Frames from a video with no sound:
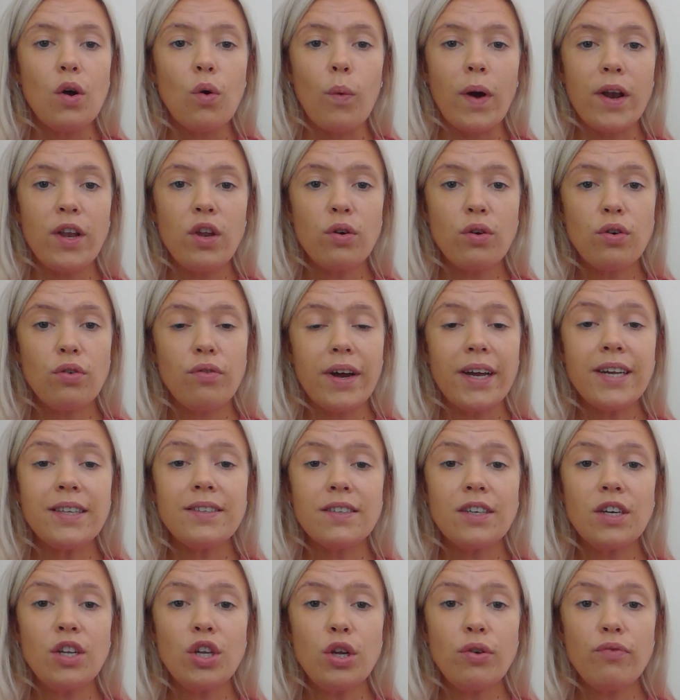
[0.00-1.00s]
When you're
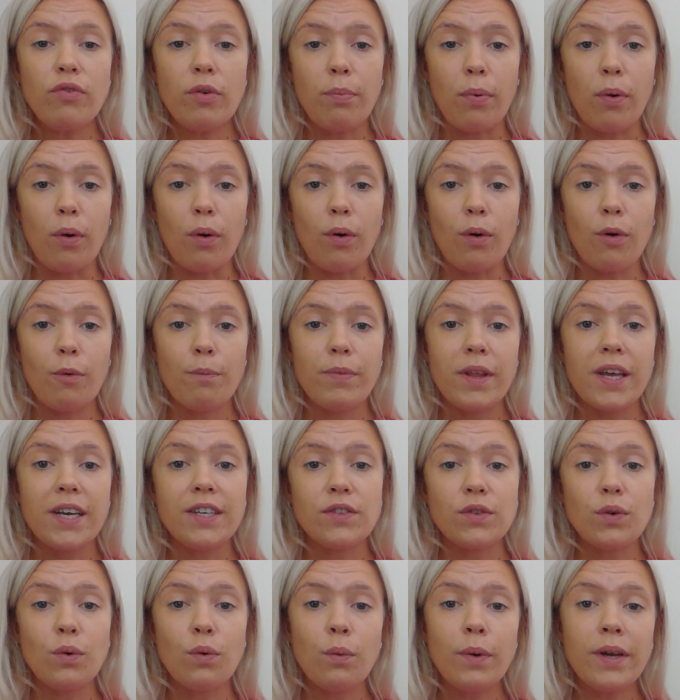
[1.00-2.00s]
creating a new report,
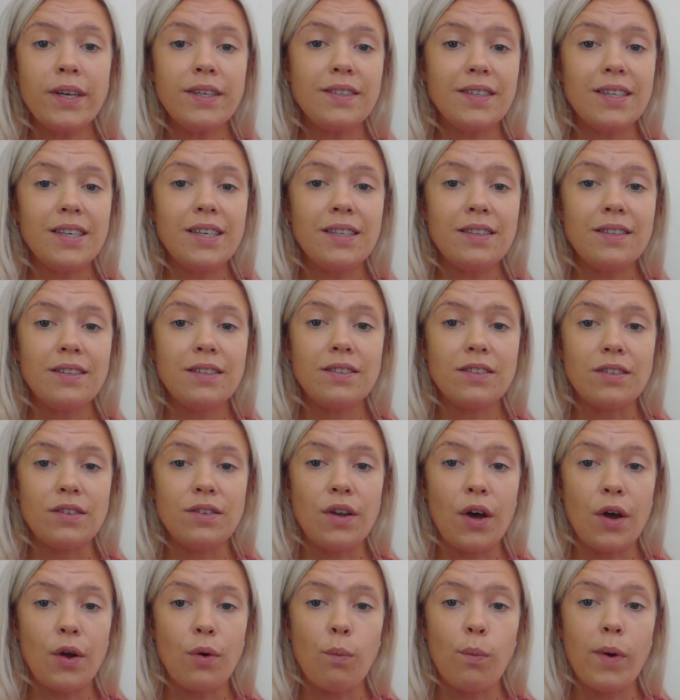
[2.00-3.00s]
it's always easy to
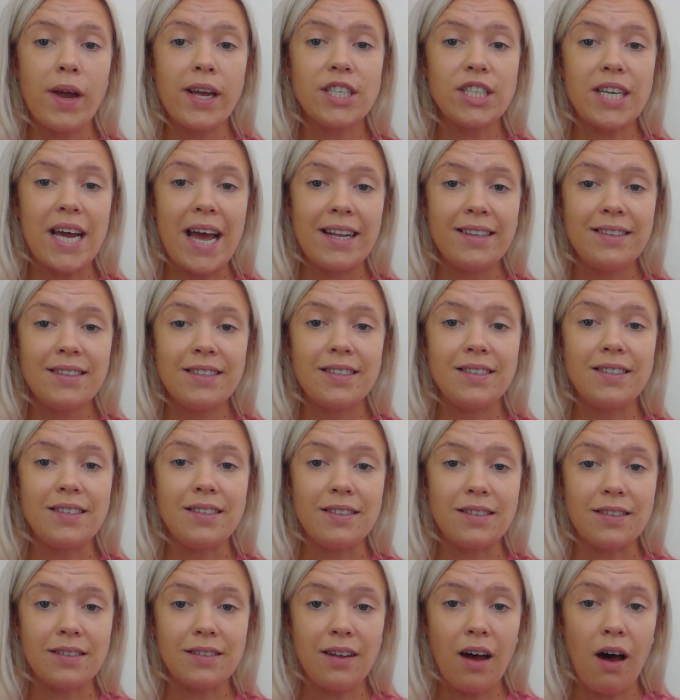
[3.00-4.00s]
know which
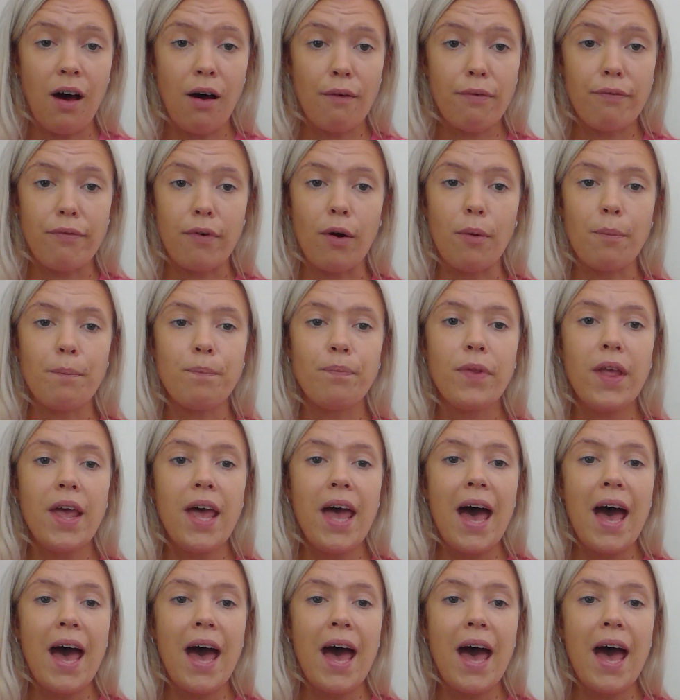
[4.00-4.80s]
entity to start from,